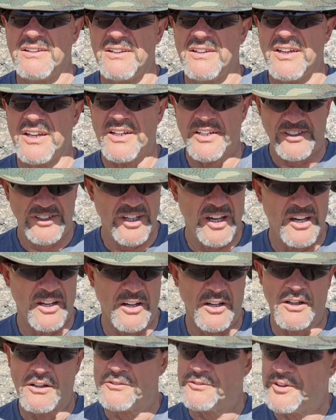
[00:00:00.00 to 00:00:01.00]
in a
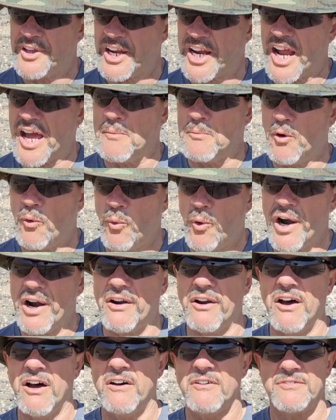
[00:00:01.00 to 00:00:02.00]
tunnel that I'm
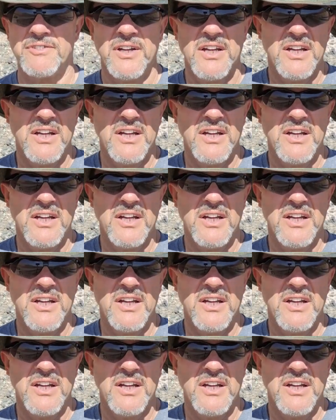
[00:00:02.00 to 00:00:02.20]
aware of.